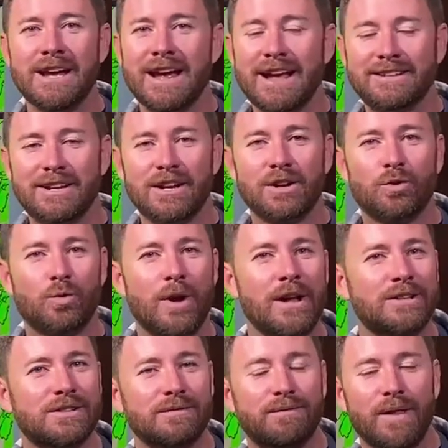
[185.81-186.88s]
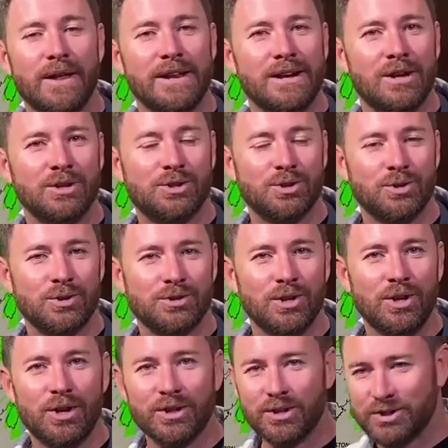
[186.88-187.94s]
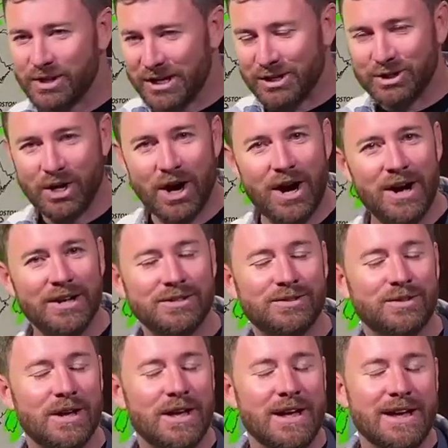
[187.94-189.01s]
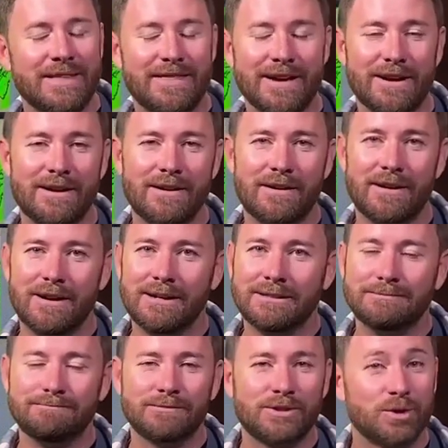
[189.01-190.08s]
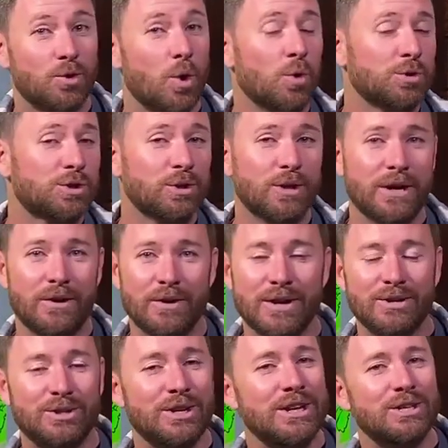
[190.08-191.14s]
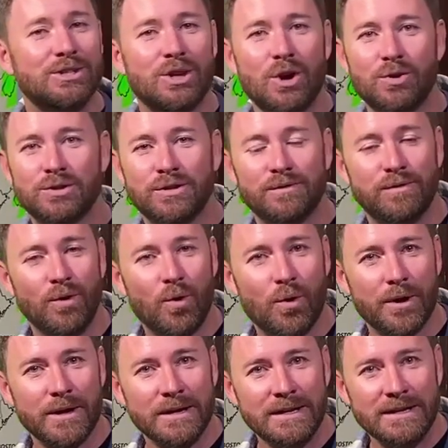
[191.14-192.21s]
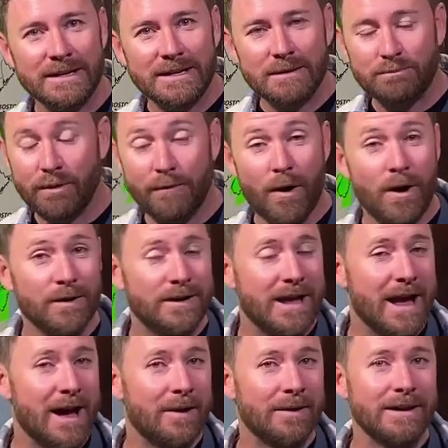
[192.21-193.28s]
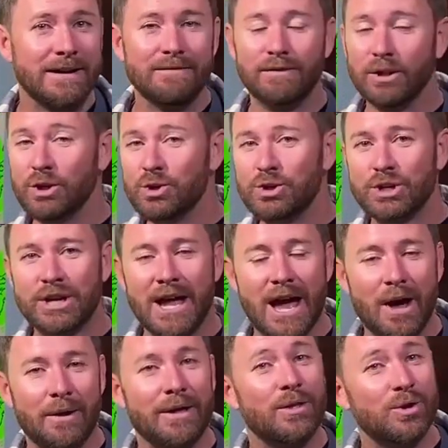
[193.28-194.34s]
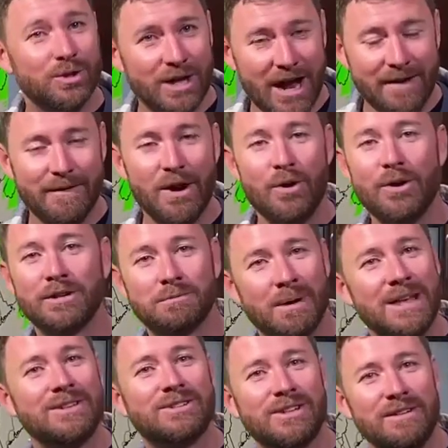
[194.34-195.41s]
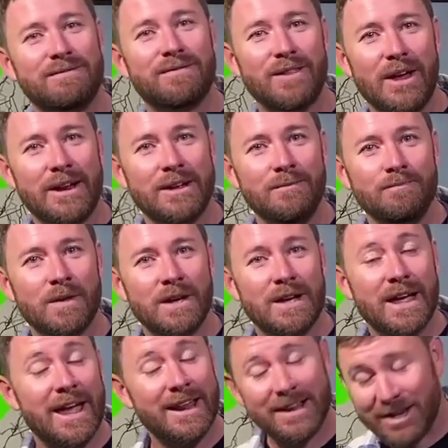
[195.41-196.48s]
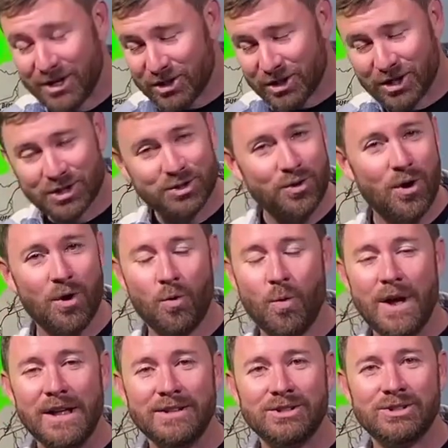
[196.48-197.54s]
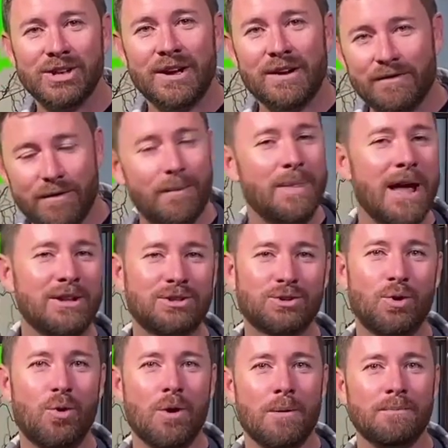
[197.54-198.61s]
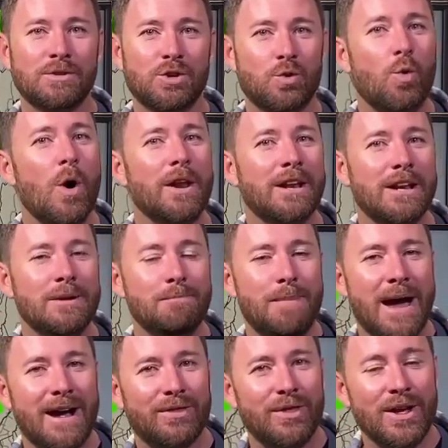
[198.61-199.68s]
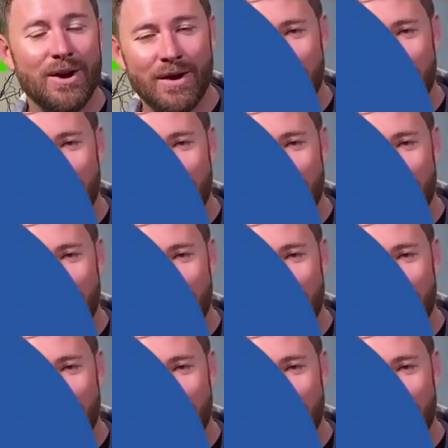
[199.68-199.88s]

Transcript: It's going to create some flooding concerns along the St. John's there, so coastal areas, east coast of Florida. Brevard County, Volusia County, those kind of areas may see flooding in addition to strong winds from that storm. So quite an impact there.